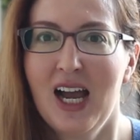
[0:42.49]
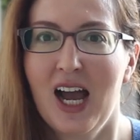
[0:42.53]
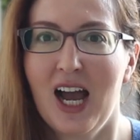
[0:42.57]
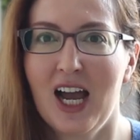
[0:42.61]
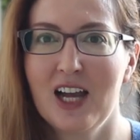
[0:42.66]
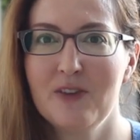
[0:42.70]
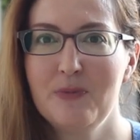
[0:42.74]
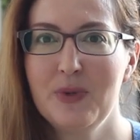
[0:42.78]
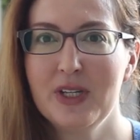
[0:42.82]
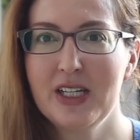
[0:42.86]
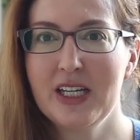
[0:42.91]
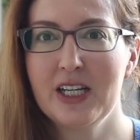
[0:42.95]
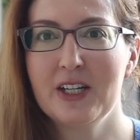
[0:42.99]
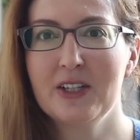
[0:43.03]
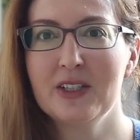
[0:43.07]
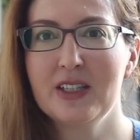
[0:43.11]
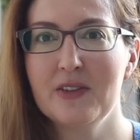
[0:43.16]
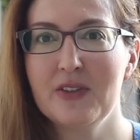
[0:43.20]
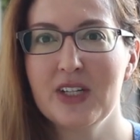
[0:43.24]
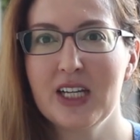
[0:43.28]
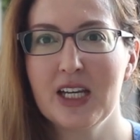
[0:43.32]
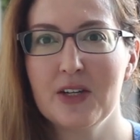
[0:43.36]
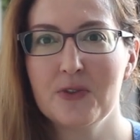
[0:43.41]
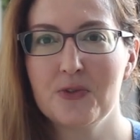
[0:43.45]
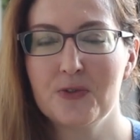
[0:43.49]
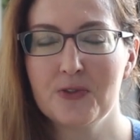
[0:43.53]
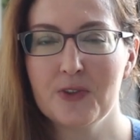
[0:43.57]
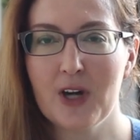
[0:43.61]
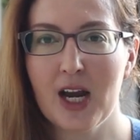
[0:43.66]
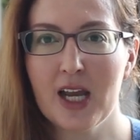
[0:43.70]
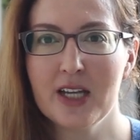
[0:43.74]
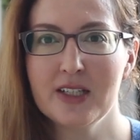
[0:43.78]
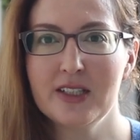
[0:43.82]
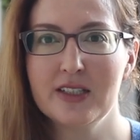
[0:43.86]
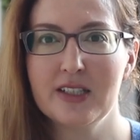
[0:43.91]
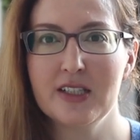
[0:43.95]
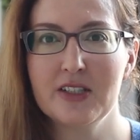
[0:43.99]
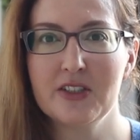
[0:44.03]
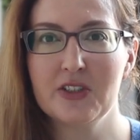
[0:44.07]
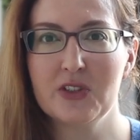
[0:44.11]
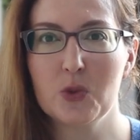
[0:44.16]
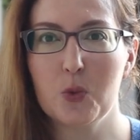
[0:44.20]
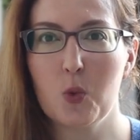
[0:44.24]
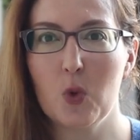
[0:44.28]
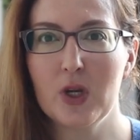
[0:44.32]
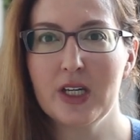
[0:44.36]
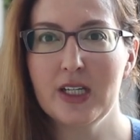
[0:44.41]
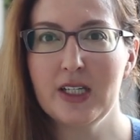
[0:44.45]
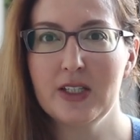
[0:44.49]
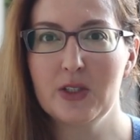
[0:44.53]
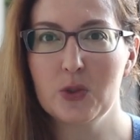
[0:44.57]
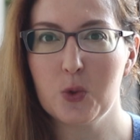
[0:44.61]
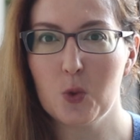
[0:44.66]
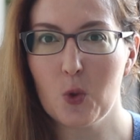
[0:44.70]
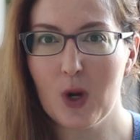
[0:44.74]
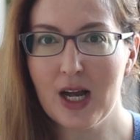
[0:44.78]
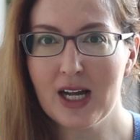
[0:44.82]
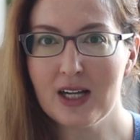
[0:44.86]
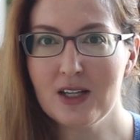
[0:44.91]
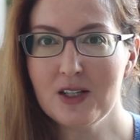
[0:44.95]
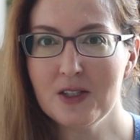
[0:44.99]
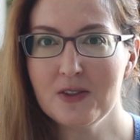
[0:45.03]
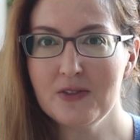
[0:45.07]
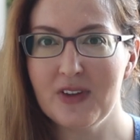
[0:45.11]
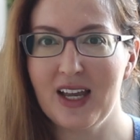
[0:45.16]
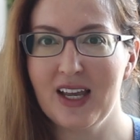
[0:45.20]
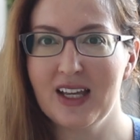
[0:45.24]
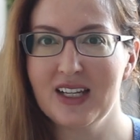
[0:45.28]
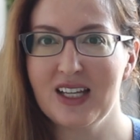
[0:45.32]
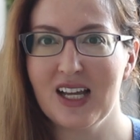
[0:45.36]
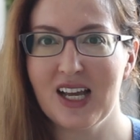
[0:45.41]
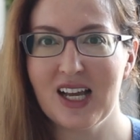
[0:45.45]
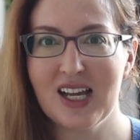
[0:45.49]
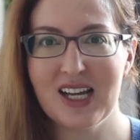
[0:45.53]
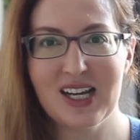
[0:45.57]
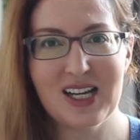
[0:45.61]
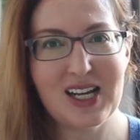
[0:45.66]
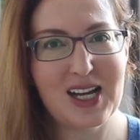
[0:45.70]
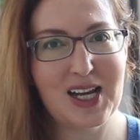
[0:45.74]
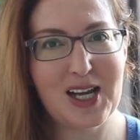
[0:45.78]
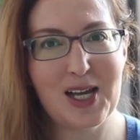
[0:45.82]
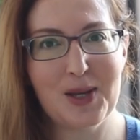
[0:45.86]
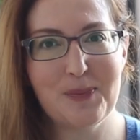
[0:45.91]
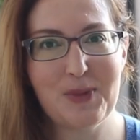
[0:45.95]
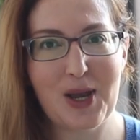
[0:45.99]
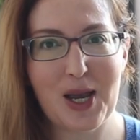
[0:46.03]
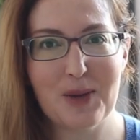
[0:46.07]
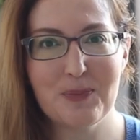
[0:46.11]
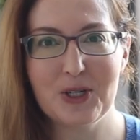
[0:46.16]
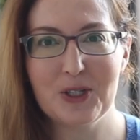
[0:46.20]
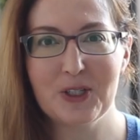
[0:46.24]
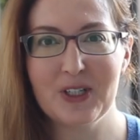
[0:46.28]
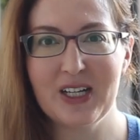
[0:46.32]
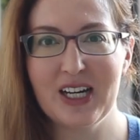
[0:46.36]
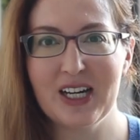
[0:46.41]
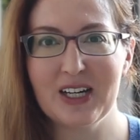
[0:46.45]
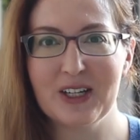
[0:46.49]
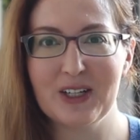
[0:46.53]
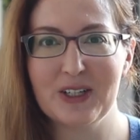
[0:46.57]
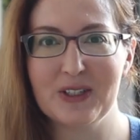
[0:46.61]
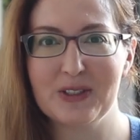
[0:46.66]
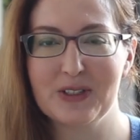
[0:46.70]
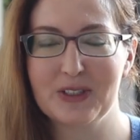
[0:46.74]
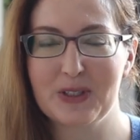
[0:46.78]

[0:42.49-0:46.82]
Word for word: I've been here living in France since 2012 and uh, I'm happier here.